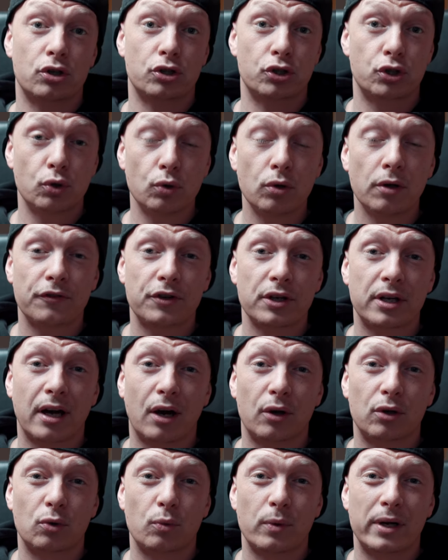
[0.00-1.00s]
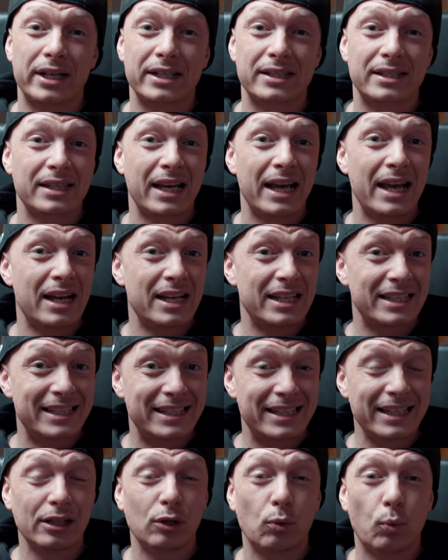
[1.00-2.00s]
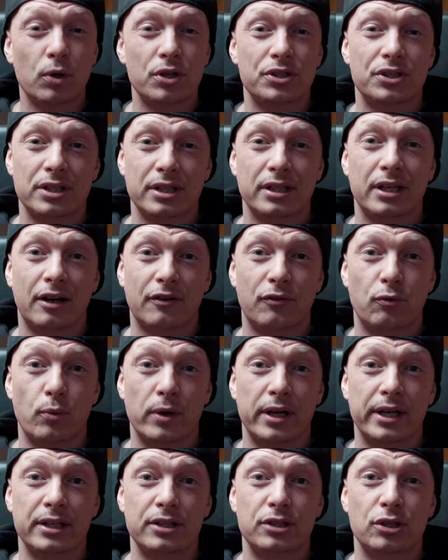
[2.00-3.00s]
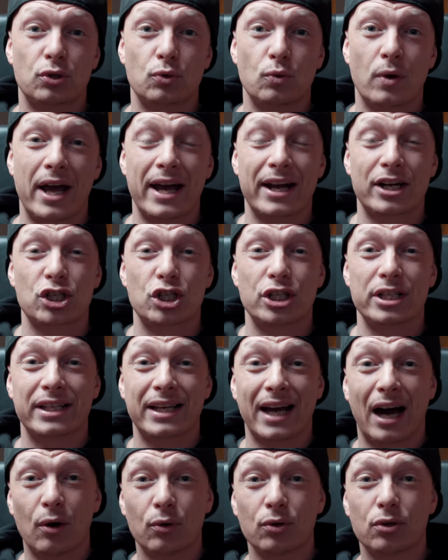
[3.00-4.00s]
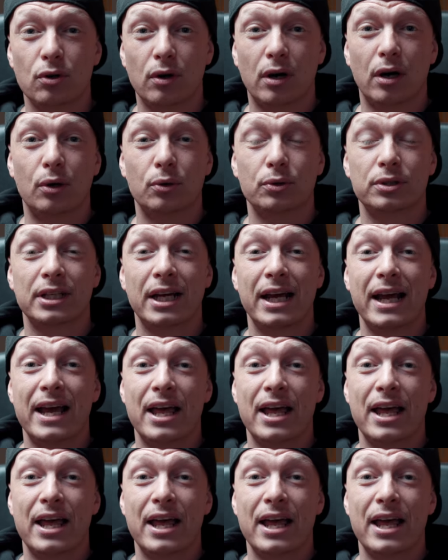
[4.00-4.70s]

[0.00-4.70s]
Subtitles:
on 2 of the counterweights still wasn't enough weight to actually counter out